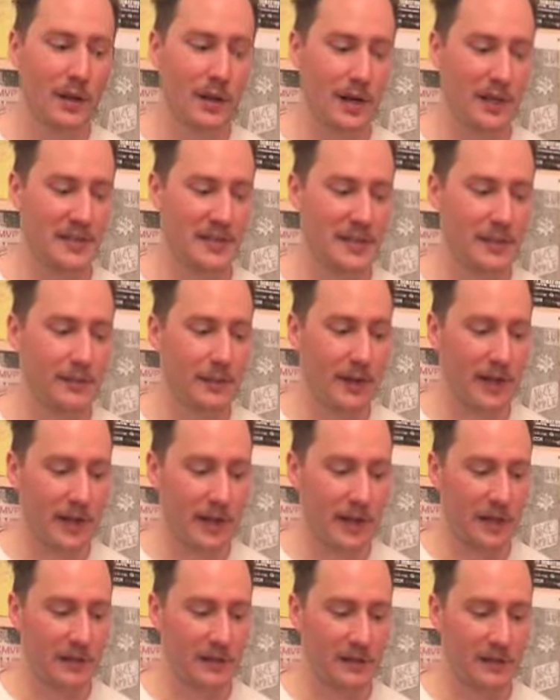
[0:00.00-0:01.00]
I see my
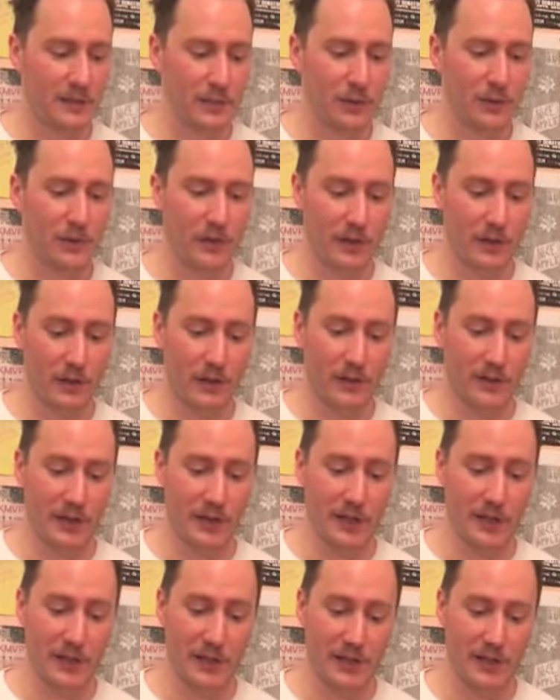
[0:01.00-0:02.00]
hands moving along
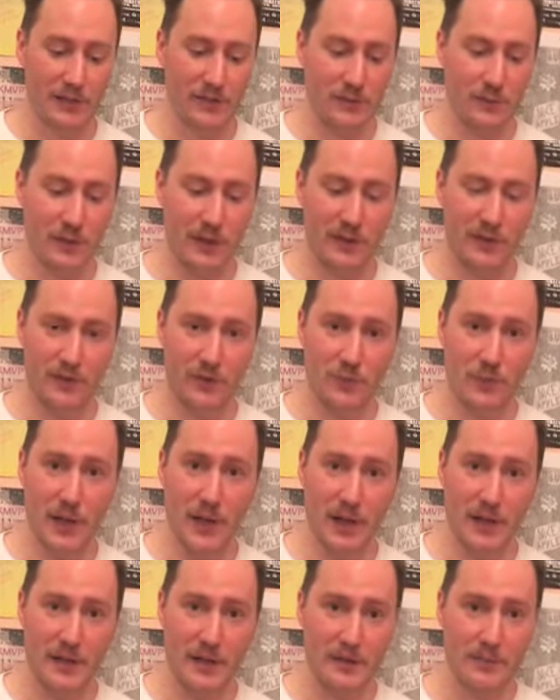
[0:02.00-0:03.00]
the keys from left to
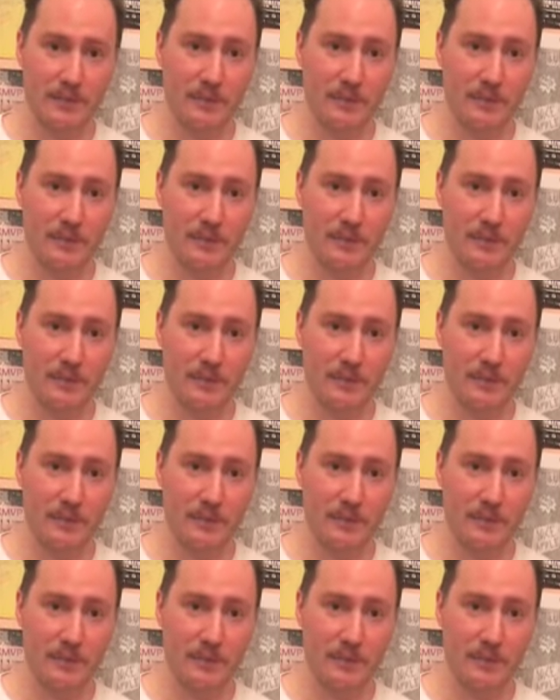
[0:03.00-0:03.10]
right.